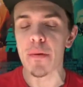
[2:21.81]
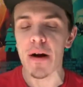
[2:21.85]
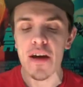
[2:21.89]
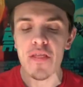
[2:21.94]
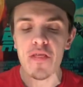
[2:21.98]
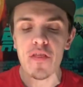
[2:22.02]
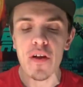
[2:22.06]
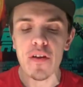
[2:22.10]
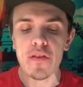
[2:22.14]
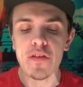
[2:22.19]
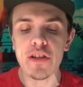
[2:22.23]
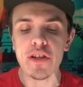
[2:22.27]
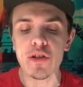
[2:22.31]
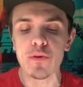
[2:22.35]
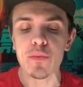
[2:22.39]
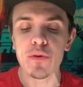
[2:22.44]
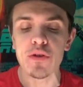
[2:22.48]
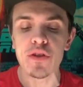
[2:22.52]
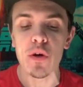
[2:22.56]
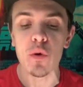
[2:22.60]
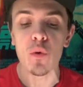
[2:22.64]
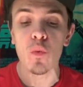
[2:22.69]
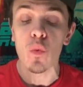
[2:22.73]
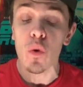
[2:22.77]
I thought this
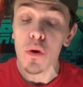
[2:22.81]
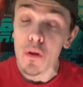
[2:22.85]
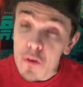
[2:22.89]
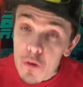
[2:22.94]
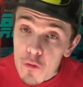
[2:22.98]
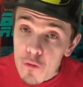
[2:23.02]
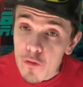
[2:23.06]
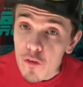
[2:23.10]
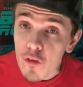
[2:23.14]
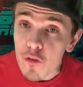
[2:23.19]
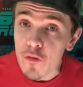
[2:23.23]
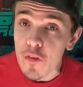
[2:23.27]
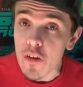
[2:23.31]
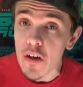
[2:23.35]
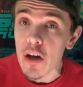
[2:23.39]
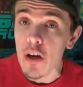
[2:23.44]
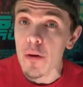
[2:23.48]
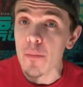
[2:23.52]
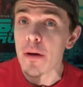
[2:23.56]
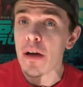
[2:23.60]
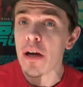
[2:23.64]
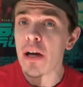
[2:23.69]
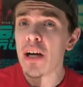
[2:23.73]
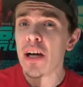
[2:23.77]
was a wonderful
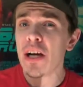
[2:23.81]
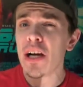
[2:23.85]
film,